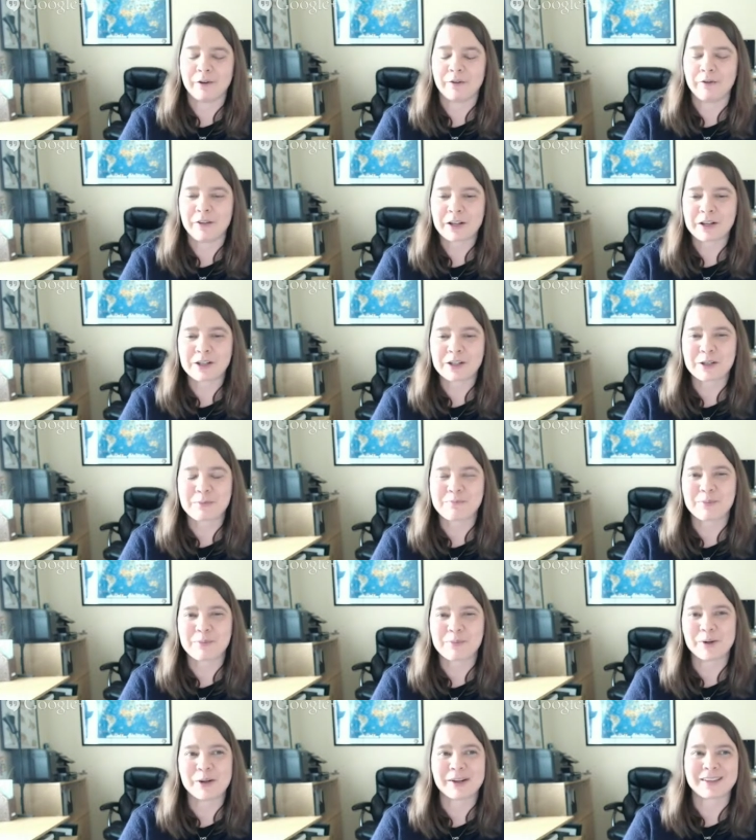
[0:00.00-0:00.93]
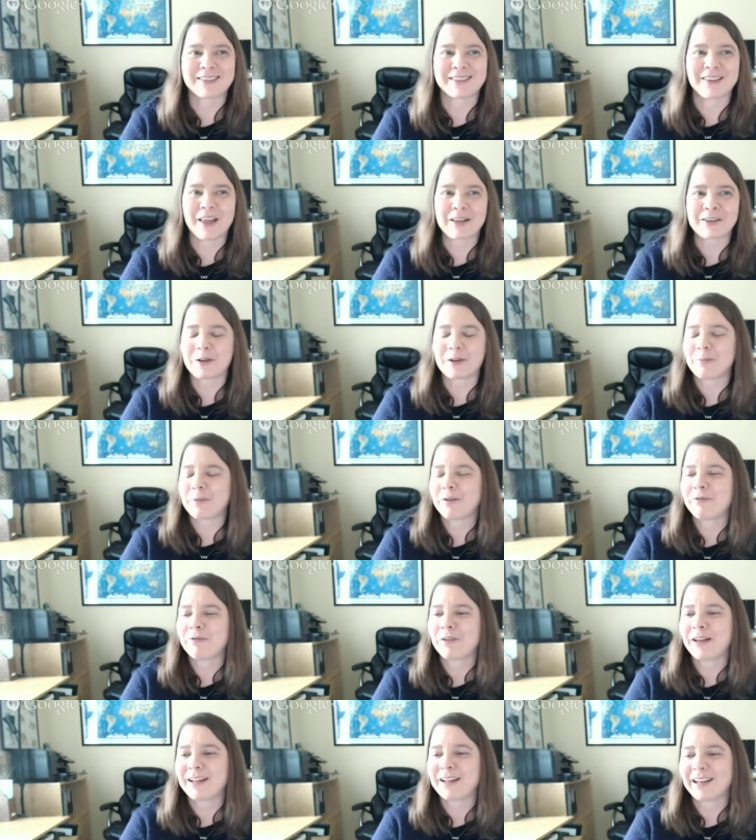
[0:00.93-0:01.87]
fiction book, so that's going to be
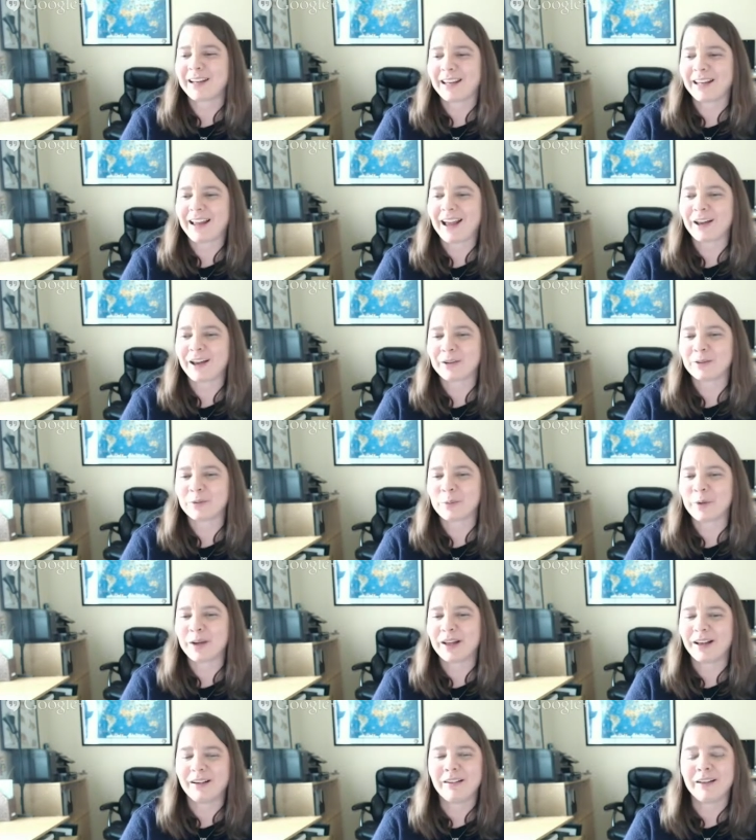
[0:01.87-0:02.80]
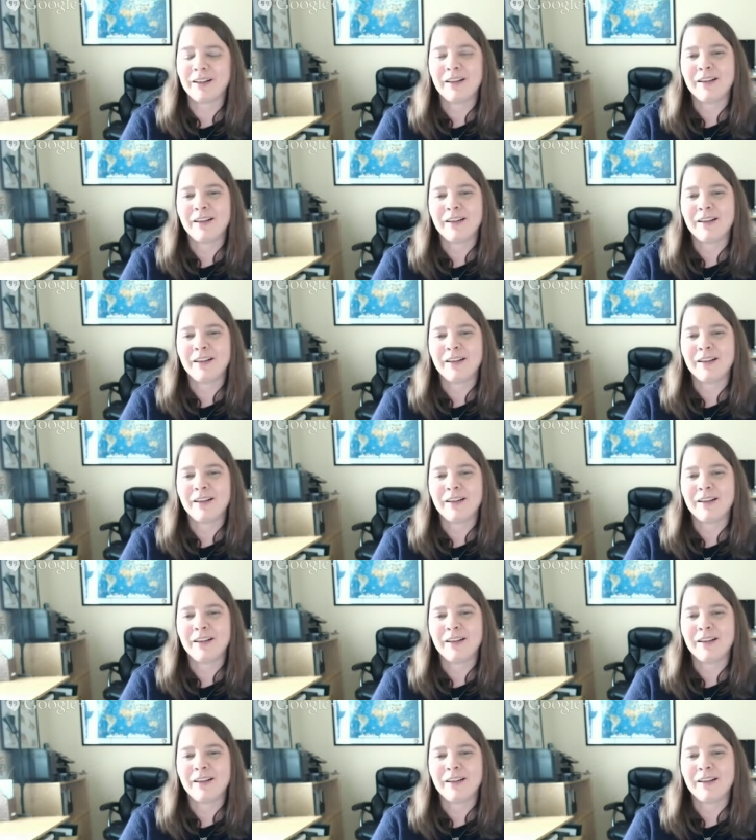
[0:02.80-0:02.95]
fun to get out as well.